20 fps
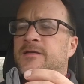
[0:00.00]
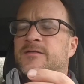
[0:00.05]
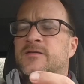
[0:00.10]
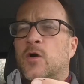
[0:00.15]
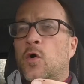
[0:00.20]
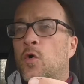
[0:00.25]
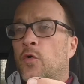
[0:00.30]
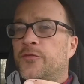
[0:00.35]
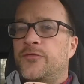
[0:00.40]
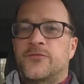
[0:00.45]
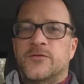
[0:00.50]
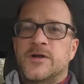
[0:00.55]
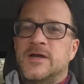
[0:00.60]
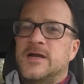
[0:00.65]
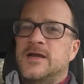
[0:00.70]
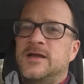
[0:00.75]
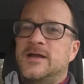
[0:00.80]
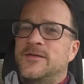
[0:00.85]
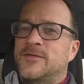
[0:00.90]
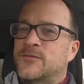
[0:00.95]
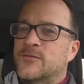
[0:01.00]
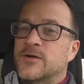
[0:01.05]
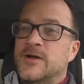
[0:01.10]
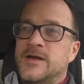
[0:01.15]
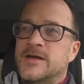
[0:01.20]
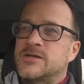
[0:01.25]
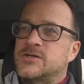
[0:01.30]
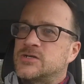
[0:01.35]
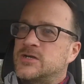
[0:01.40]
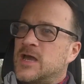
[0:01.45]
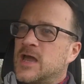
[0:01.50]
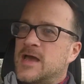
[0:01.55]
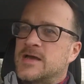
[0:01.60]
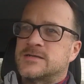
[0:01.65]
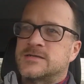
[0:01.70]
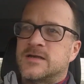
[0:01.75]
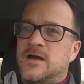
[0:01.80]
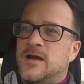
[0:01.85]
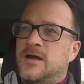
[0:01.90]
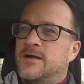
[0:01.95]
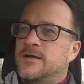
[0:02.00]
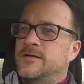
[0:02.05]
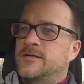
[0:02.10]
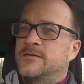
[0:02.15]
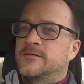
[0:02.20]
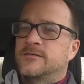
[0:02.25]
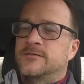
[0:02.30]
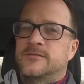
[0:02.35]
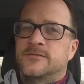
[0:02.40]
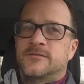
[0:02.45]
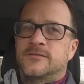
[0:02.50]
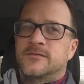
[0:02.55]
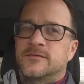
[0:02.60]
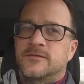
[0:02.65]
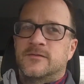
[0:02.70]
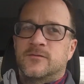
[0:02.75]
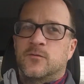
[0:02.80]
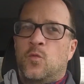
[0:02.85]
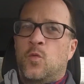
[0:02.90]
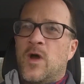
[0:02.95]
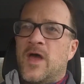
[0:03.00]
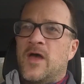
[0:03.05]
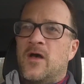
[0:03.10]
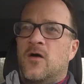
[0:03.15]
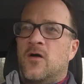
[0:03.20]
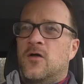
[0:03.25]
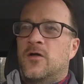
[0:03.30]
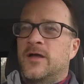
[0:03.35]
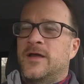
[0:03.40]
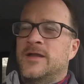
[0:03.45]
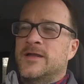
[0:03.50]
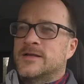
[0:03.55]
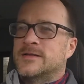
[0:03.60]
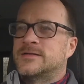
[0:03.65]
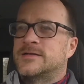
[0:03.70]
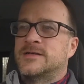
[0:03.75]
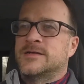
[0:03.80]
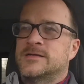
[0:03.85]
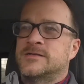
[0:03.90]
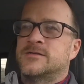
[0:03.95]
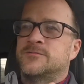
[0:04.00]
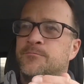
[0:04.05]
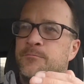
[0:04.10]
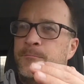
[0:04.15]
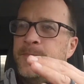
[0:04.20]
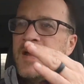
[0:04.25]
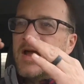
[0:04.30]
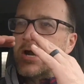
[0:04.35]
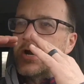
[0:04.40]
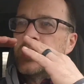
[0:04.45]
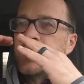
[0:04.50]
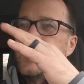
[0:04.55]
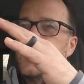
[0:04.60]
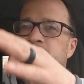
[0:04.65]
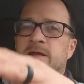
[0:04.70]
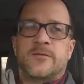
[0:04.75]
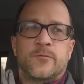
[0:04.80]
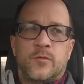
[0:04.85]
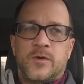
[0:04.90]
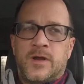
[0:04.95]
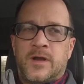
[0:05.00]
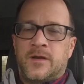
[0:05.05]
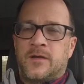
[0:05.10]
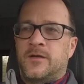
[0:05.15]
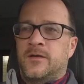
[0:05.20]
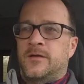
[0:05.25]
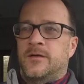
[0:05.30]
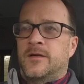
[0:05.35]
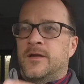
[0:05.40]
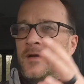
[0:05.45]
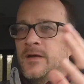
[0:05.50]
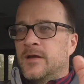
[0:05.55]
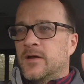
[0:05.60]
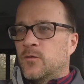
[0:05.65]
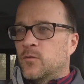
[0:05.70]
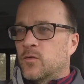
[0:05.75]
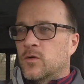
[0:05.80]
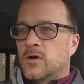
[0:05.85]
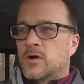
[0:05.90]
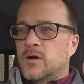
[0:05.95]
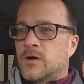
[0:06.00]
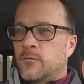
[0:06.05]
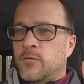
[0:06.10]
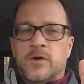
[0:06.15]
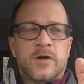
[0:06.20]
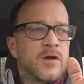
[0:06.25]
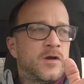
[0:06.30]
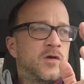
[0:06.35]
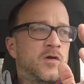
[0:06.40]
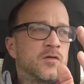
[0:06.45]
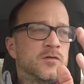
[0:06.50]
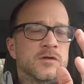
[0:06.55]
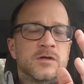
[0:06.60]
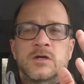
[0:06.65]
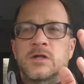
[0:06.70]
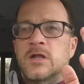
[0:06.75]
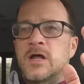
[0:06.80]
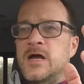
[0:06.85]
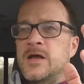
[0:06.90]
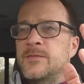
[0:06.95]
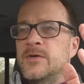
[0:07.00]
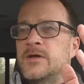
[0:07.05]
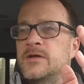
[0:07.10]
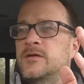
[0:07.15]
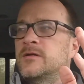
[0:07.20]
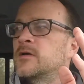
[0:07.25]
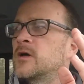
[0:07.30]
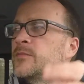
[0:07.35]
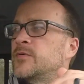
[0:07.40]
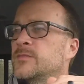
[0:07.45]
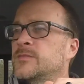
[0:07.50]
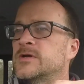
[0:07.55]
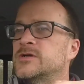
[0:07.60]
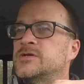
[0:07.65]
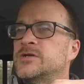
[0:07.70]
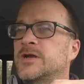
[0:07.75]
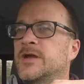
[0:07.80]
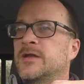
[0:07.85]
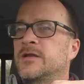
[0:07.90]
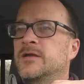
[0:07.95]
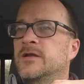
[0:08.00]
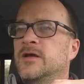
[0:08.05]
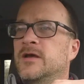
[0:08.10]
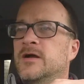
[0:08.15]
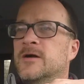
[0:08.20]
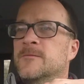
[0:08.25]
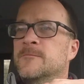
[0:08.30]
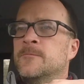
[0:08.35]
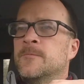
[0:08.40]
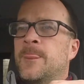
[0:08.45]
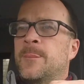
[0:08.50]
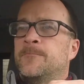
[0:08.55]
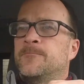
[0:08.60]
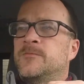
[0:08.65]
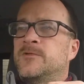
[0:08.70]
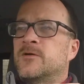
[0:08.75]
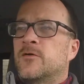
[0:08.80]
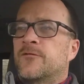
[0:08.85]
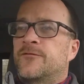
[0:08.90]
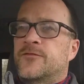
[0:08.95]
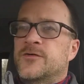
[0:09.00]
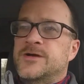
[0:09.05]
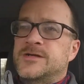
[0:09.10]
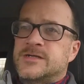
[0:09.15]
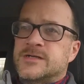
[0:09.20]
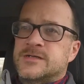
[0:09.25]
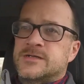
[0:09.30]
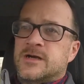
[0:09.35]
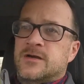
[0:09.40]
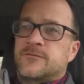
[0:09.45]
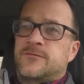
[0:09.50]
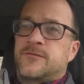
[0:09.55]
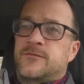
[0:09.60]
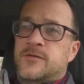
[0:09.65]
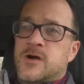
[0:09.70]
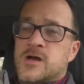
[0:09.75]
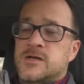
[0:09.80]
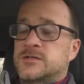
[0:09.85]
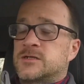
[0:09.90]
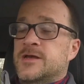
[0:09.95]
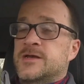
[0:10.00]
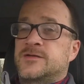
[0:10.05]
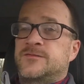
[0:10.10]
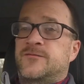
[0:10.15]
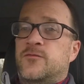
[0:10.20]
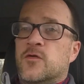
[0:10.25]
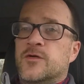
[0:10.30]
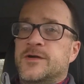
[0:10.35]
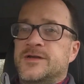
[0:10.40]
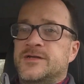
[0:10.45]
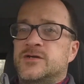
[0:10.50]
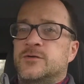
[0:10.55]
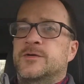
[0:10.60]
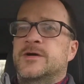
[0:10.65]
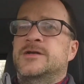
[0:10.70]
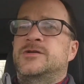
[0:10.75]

an old 3-inch cast iron well, and it's buried, and we're in a colder climate up in Michigan, so it freezes. Our frost line is 42